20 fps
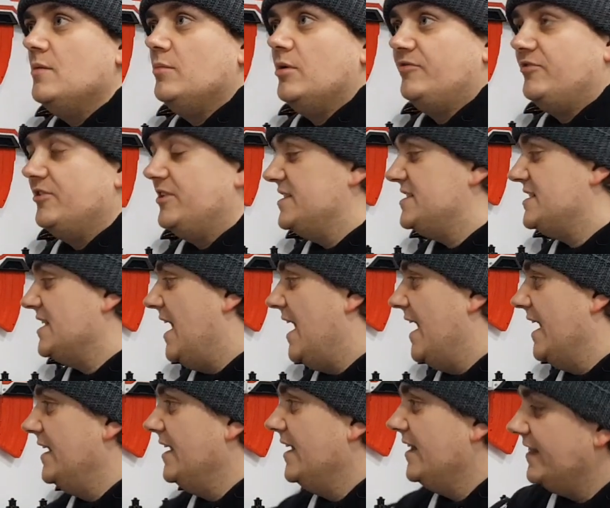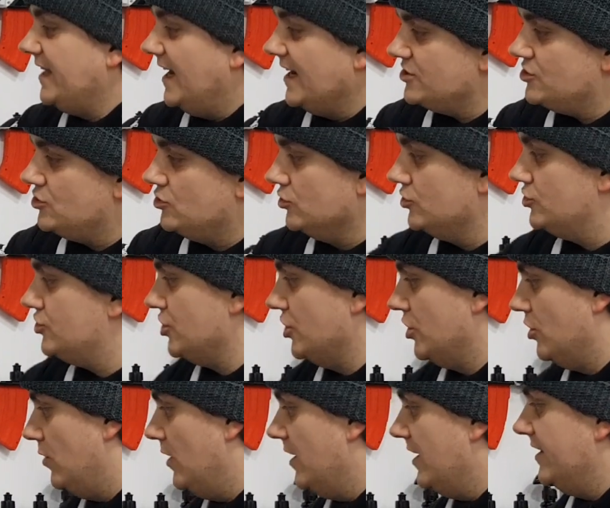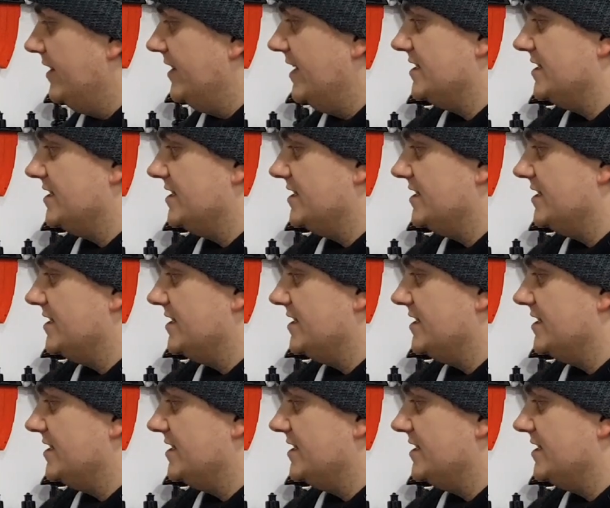But for design, that scored 2.